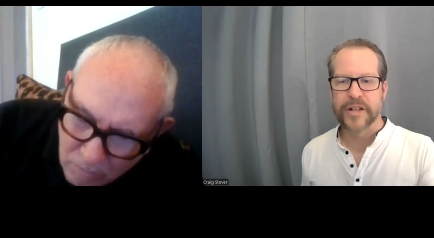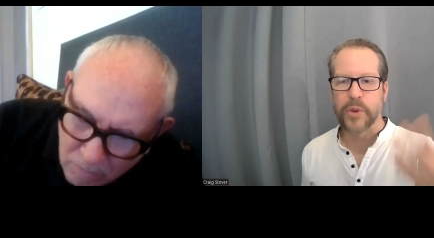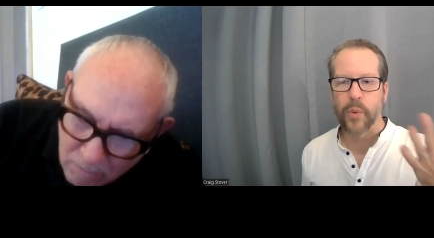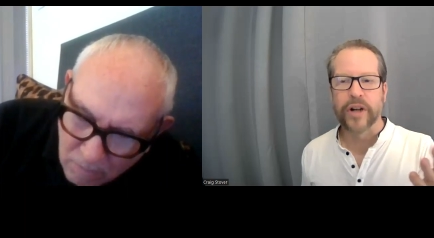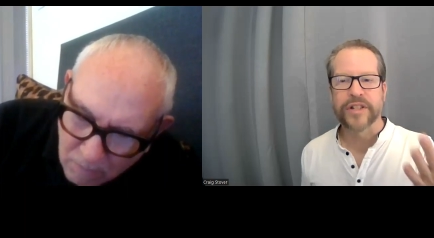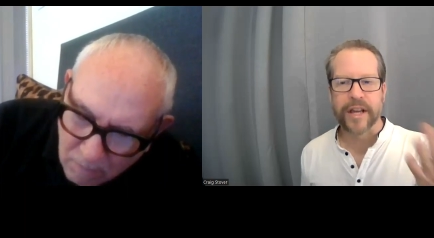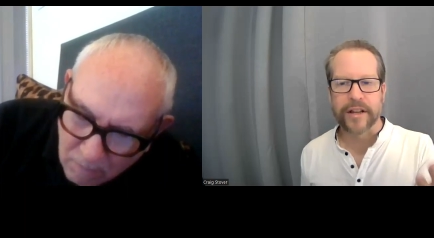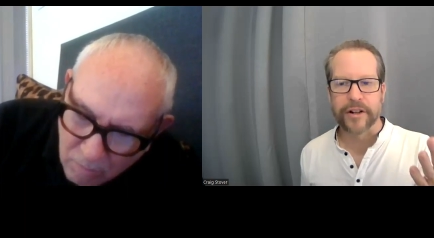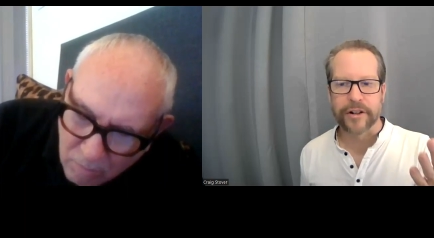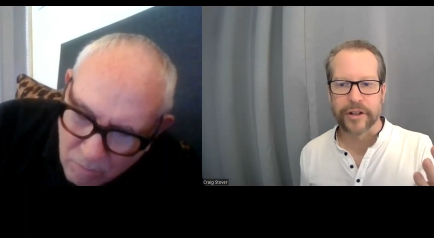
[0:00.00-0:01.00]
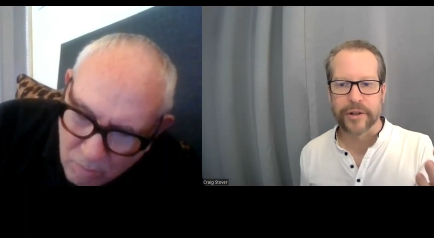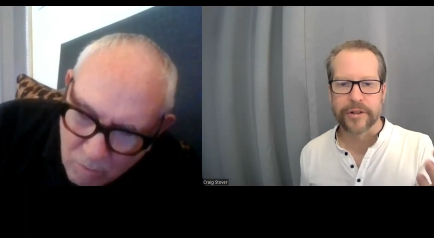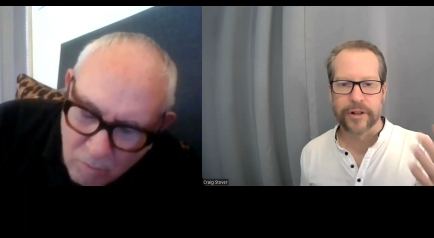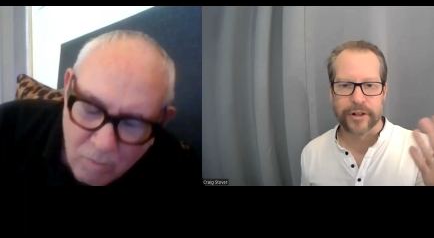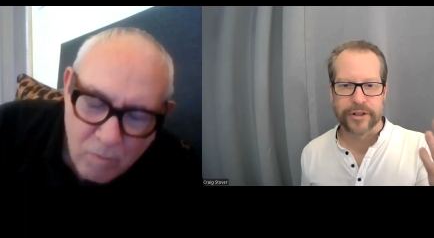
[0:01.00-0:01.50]
Speaker 1: because the works that
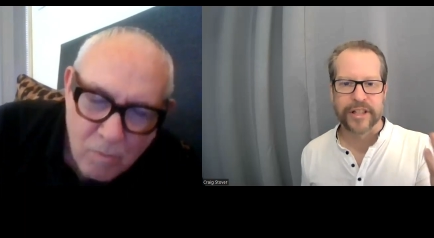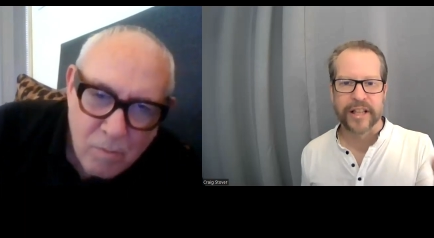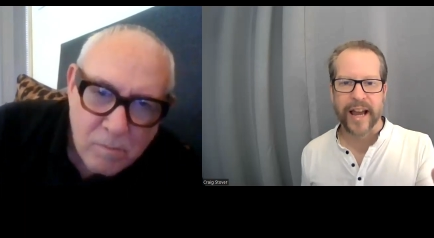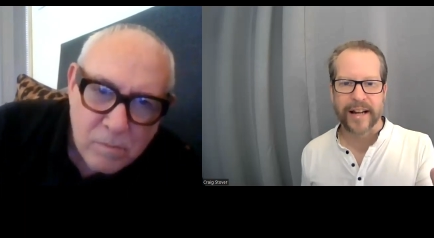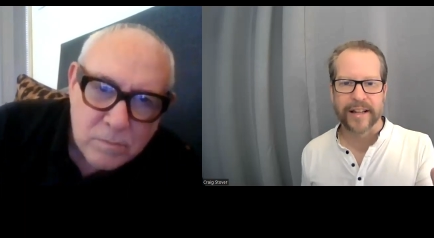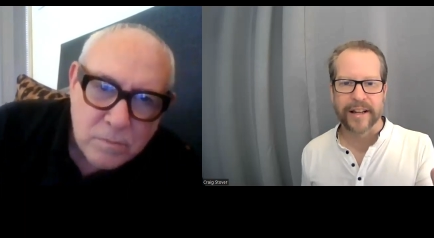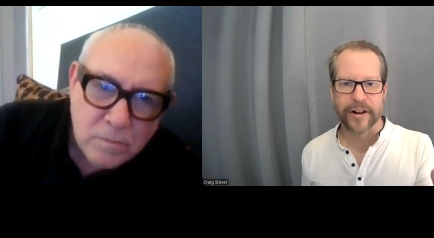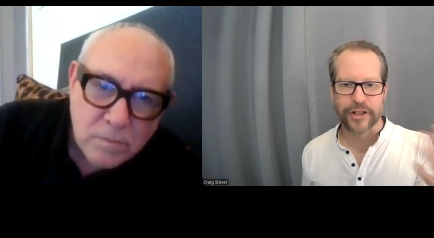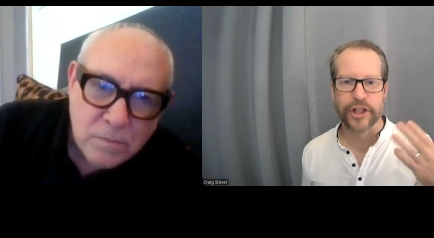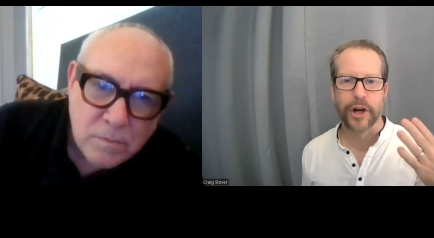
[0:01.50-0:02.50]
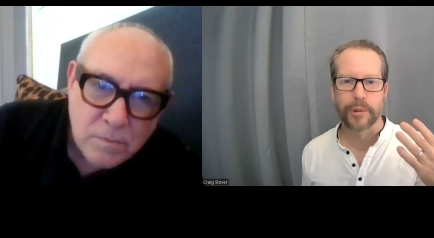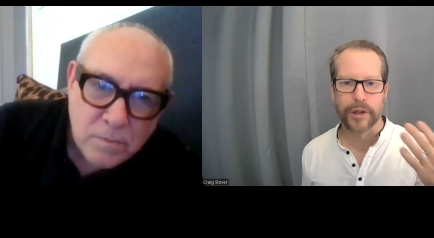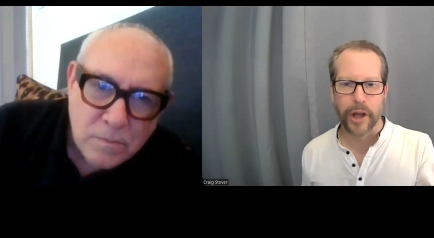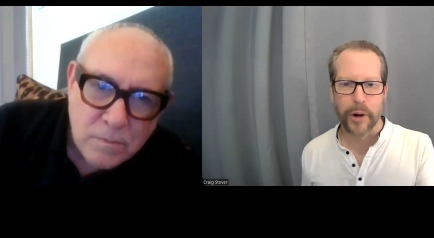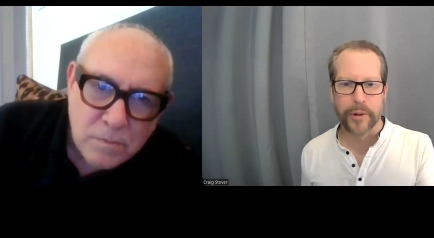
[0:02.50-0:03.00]
you're selecting are so
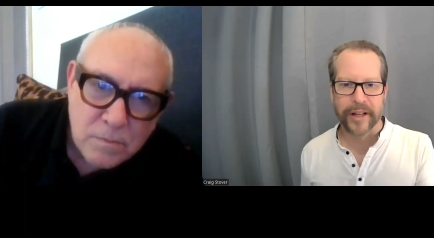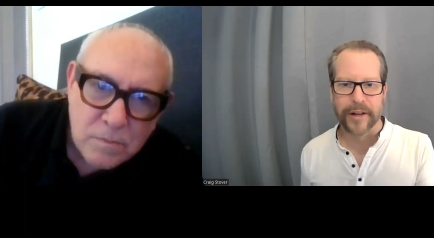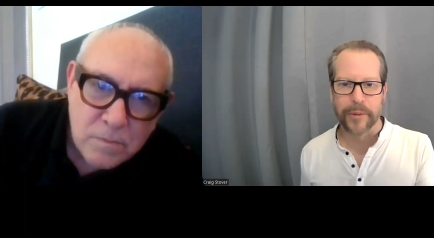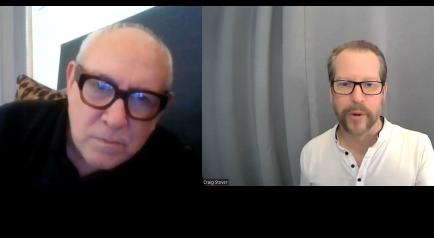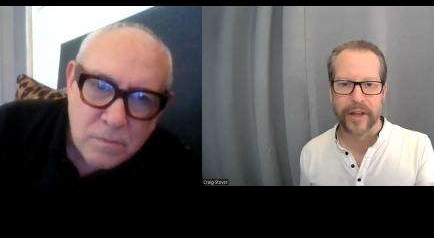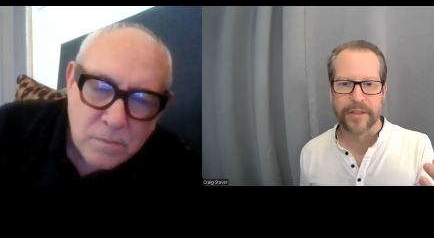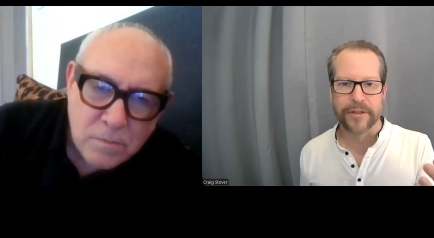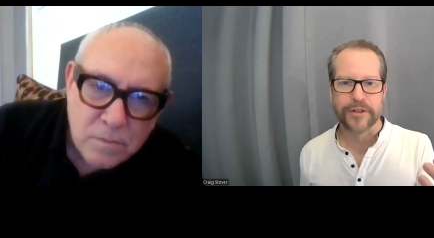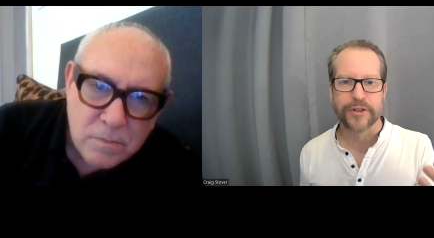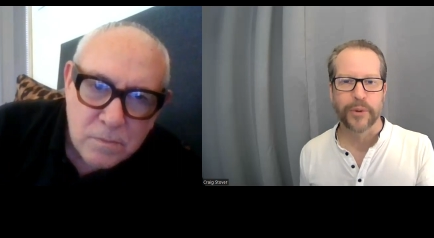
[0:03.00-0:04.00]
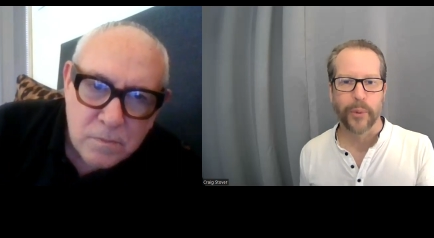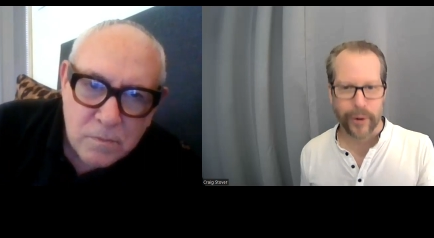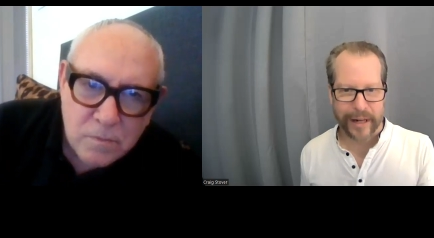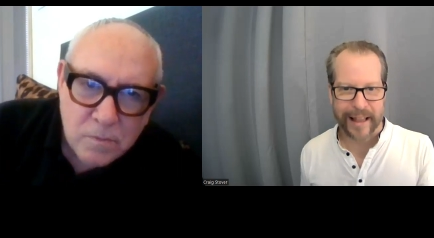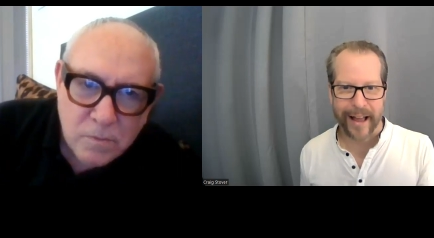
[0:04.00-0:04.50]
loaded with
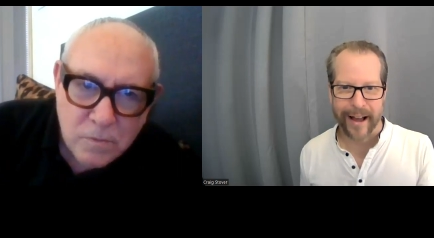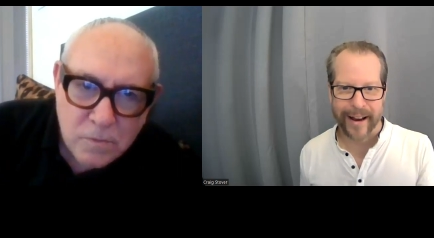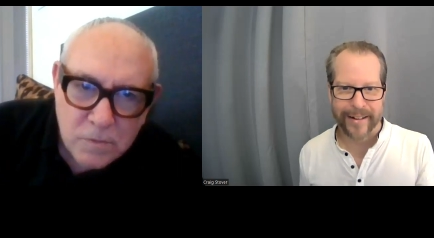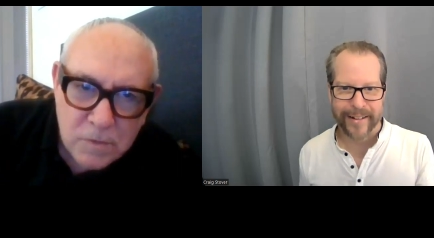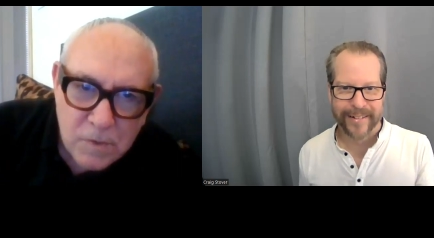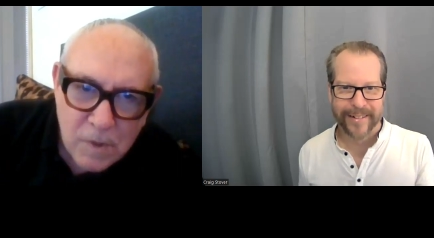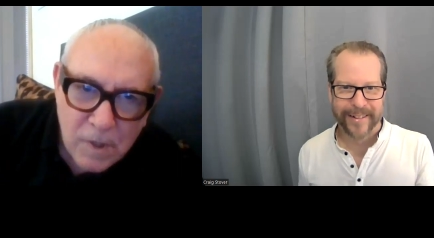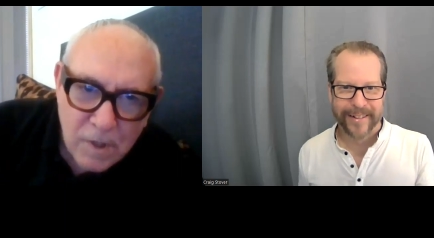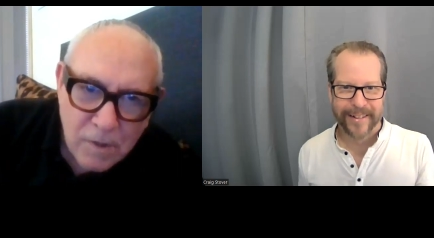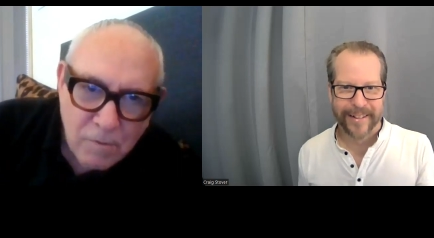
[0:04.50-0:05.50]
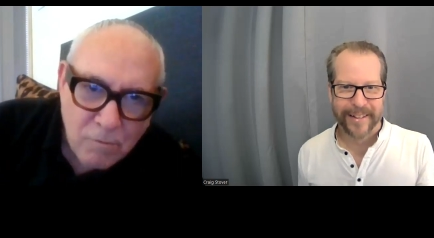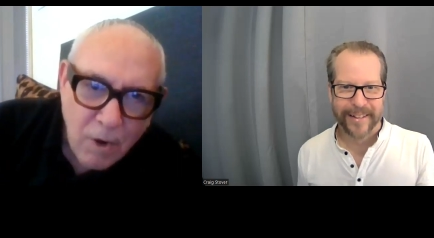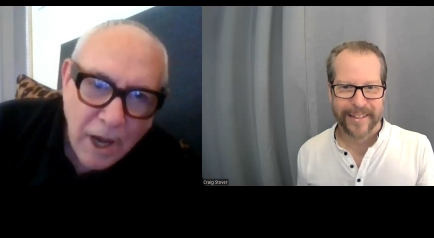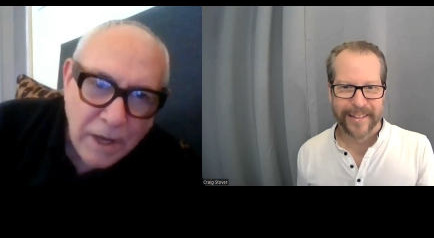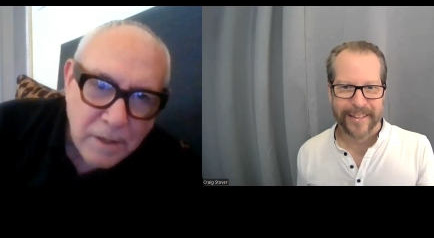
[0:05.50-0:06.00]
storyline,
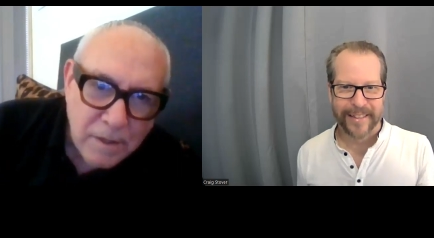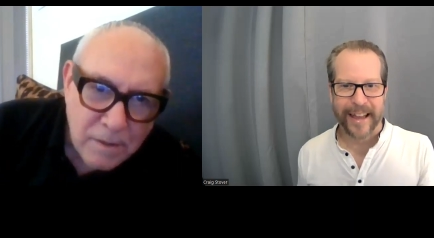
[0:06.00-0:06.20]
right?